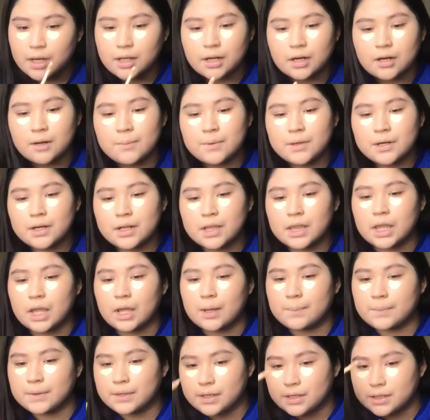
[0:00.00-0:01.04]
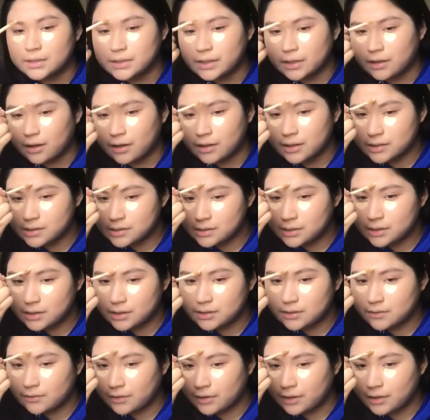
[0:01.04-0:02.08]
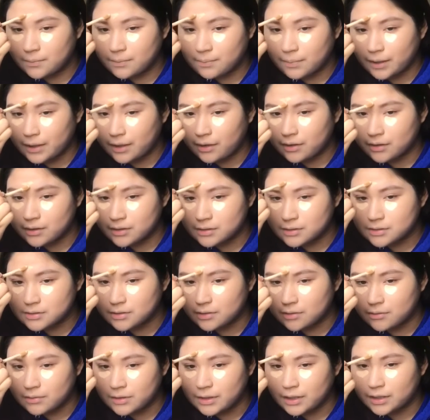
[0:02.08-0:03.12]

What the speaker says: And I don't put it a lot because like honestly it's very bright on its own.